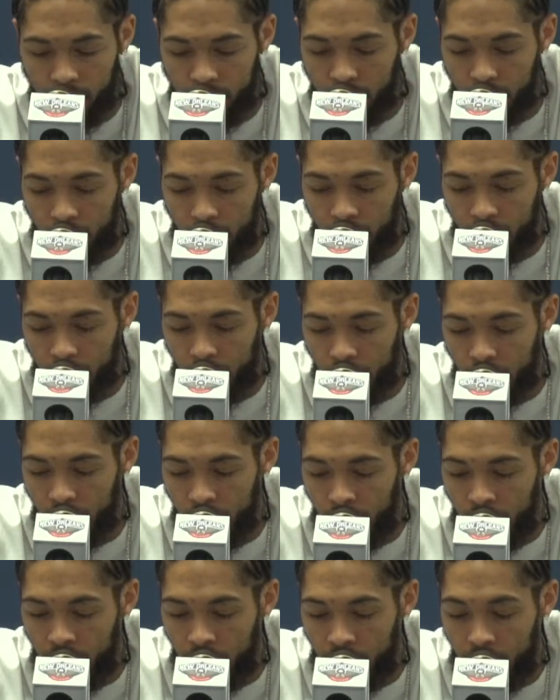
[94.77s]
So
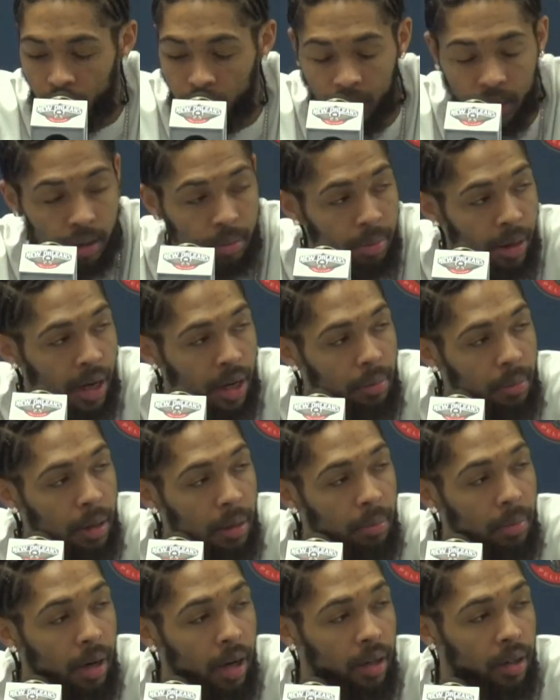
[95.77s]
that was in the back of
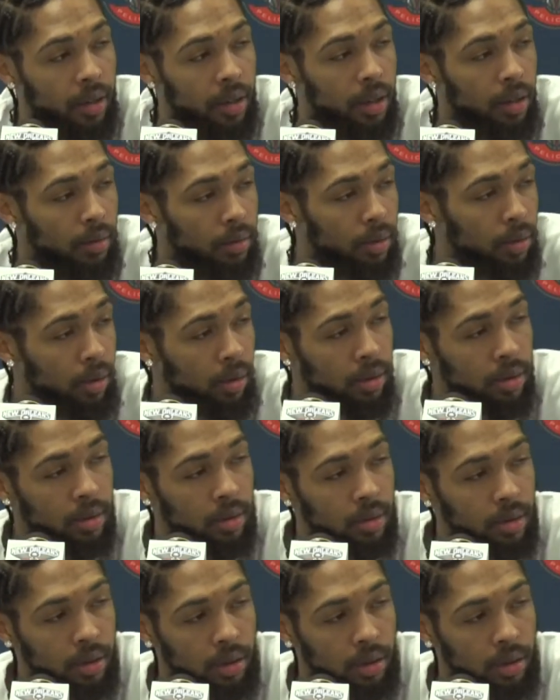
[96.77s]
my mind today, of course,